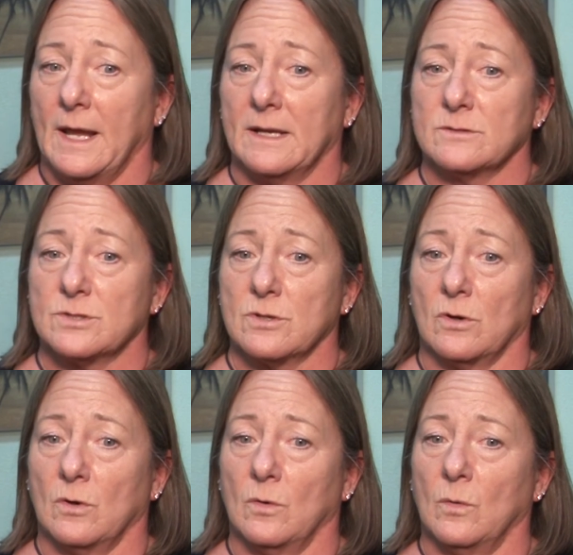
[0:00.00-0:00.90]
And
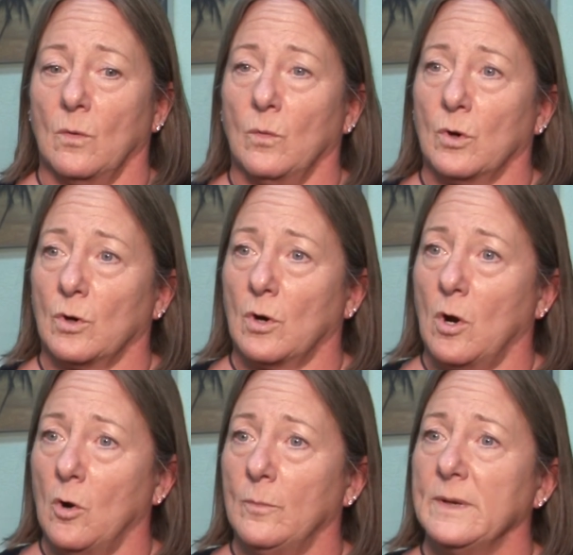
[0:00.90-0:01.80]
so we're
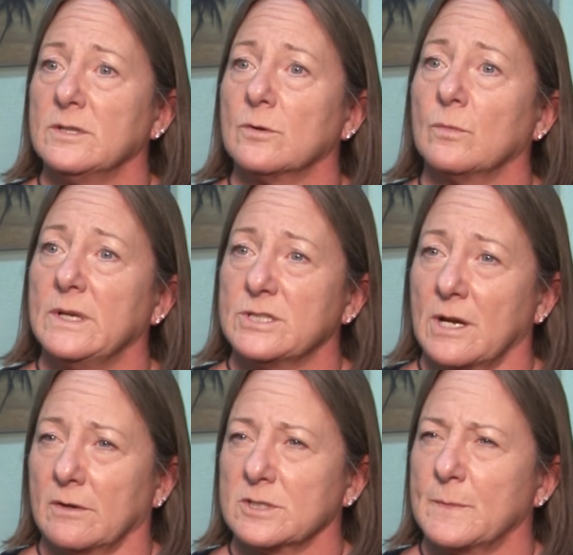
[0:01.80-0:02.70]
hoping to reach
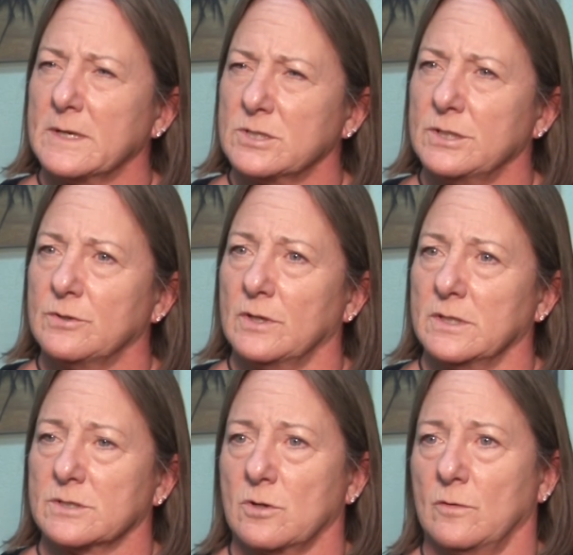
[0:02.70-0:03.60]
out, especially during
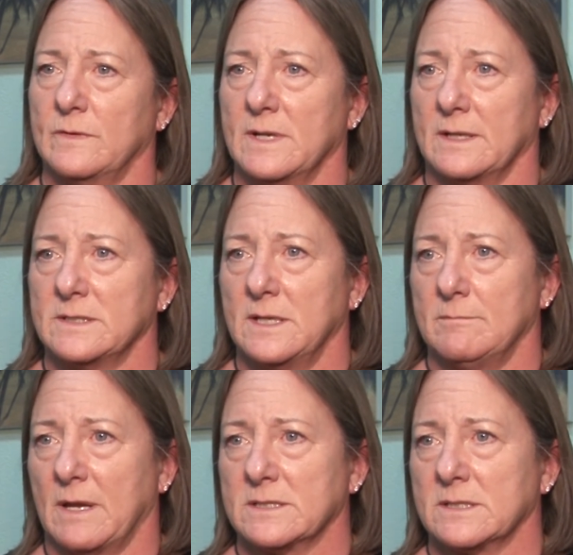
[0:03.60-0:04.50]
this
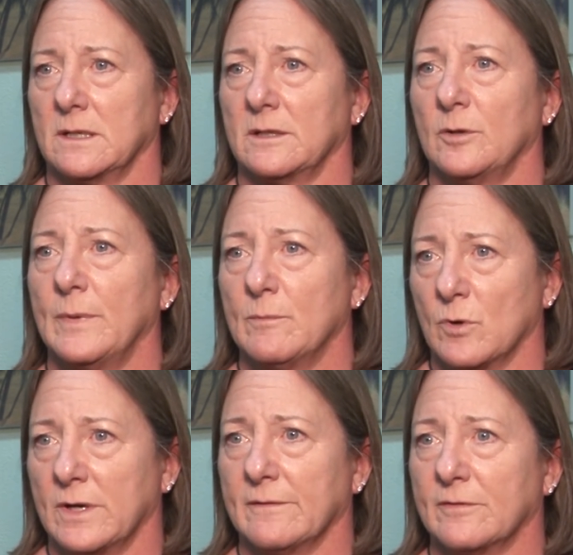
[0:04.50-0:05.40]
COVID-19 makes it a little bit
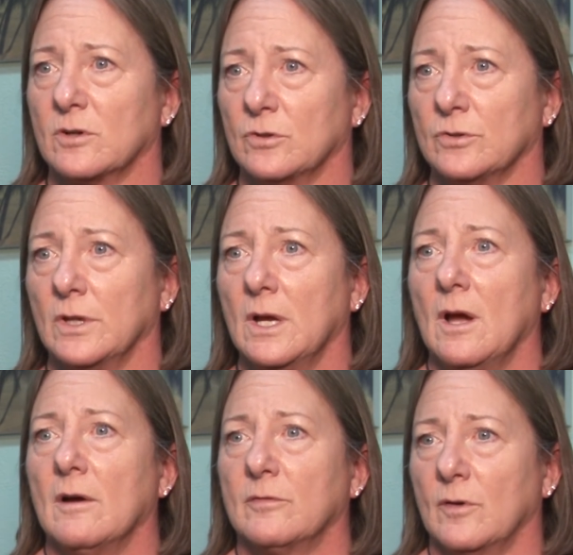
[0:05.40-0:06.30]
more difficult
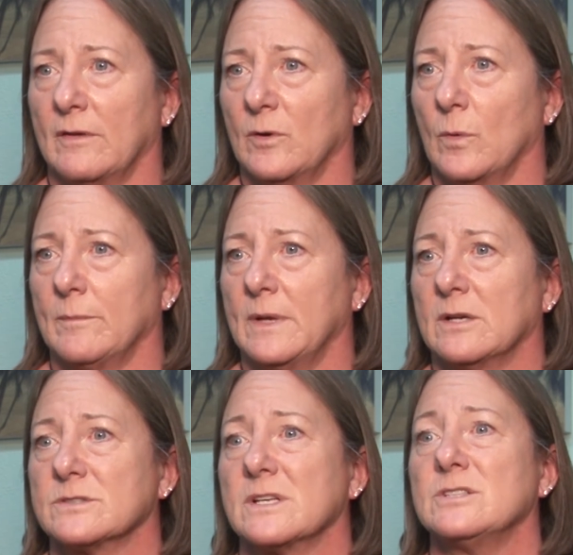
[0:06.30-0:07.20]
for everyone
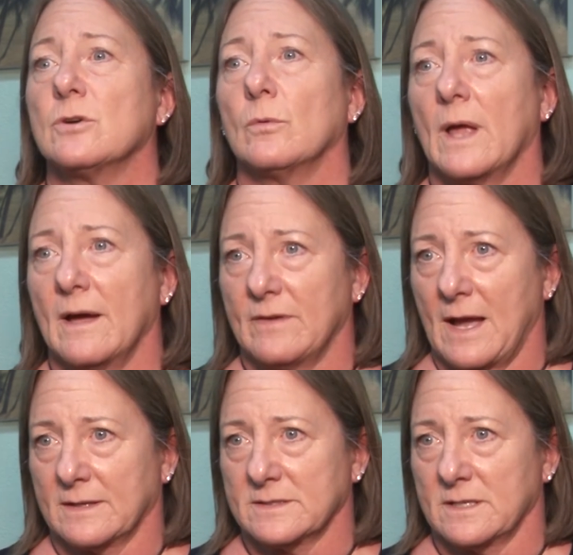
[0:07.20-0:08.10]
because they don't have
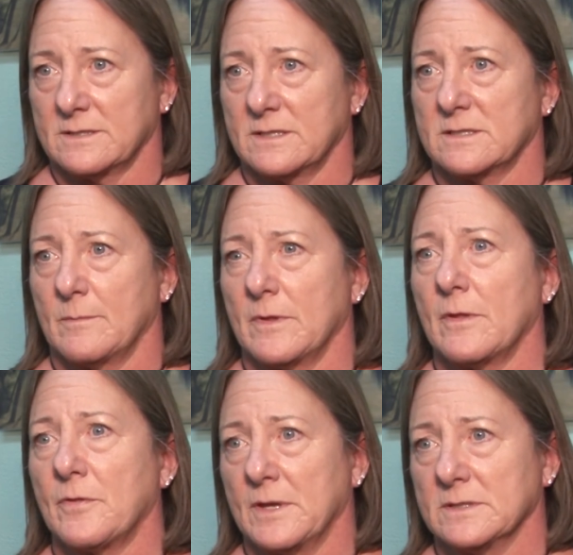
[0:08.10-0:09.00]
access to some of the
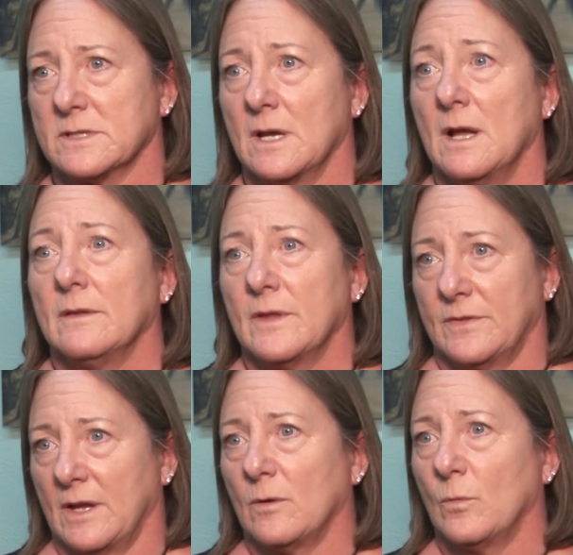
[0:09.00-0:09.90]
things that
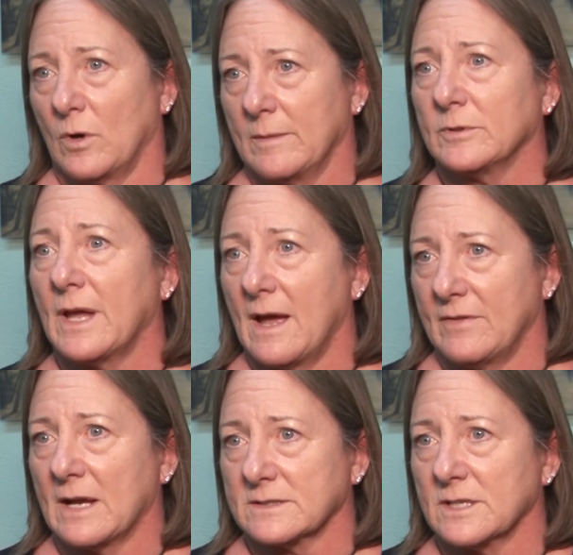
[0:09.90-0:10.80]
they were able to have
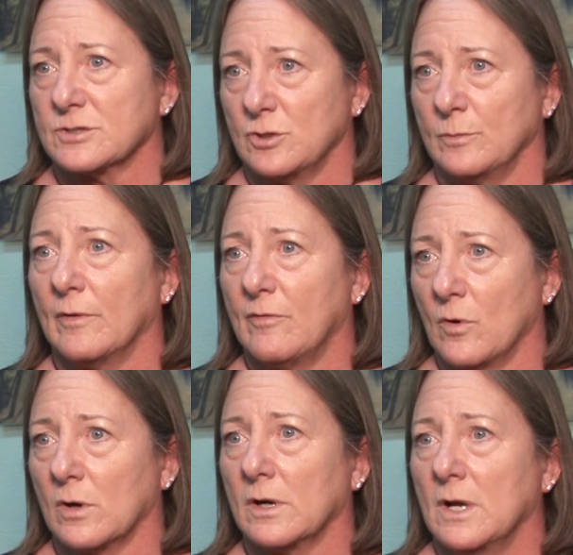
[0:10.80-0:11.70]
access to
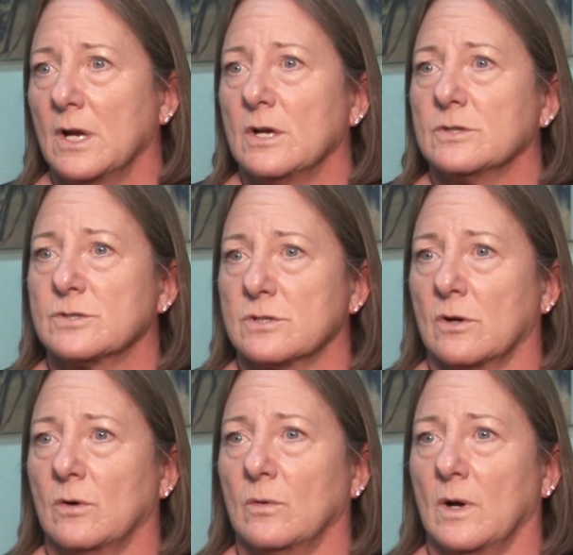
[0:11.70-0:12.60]
before.
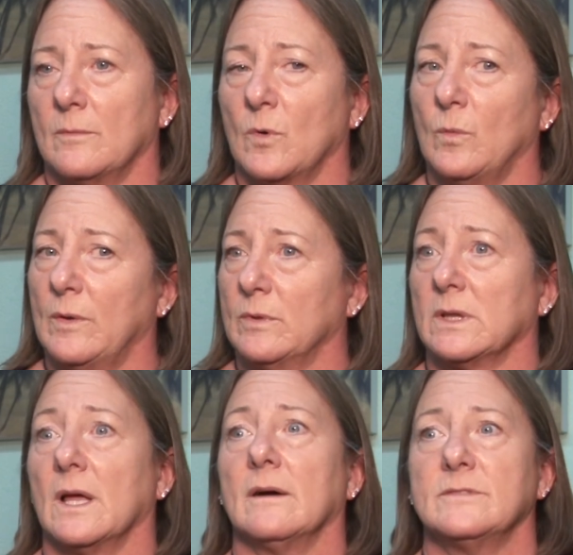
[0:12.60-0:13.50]
So we would
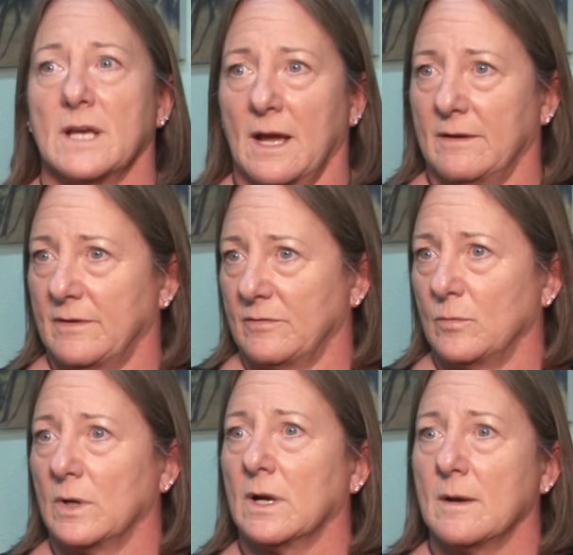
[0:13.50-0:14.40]
love to have
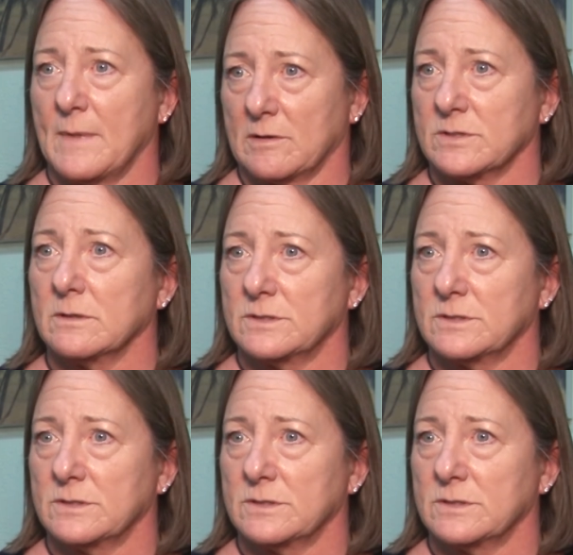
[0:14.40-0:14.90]
everyone come out